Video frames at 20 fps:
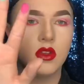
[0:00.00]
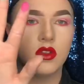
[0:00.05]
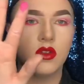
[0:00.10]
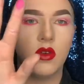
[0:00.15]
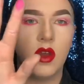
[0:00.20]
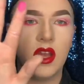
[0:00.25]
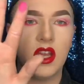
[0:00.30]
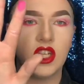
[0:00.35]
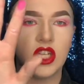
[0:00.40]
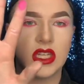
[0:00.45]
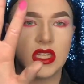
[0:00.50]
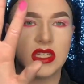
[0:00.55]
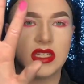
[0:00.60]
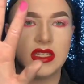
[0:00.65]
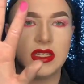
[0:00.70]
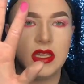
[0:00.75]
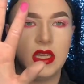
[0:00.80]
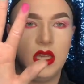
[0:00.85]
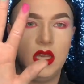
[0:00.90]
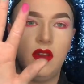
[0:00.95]
So as you can
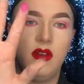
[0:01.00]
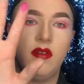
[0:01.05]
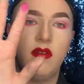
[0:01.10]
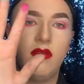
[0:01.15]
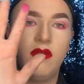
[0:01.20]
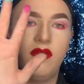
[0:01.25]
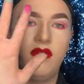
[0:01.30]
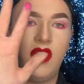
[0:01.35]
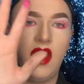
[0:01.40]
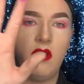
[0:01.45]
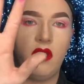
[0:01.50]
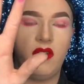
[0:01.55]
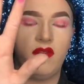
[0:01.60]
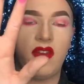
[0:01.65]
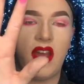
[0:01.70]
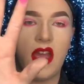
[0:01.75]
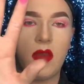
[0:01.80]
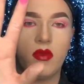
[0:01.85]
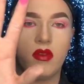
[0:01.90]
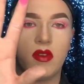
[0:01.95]
see, very
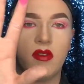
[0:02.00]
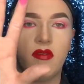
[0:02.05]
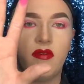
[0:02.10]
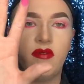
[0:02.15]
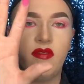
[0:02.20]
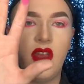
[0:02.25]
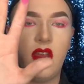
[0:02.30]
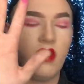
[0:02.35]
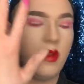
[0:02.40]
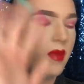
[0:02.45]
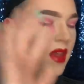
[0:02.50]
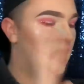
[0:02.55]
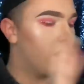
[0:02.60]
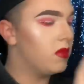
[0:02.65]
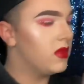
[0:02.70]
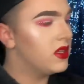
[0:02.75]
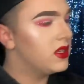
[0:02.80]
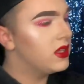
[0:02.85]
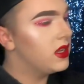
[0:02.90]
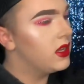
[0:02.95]
vibrant, very
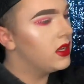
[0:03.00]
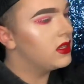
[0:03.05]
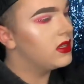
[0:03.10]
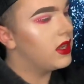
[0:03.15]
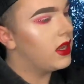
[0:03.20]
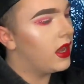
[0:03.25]
pigmented,